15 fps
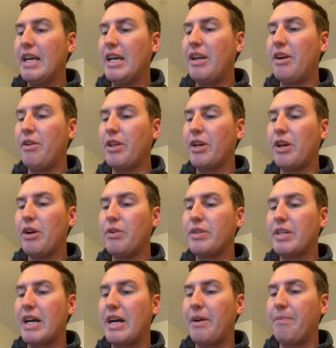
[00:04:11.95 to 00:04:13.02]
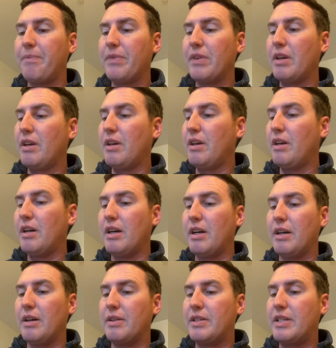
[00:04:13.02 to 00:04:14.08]
It only goes out
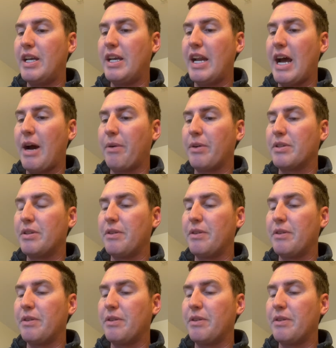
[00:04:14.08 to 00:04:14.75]
10 hours.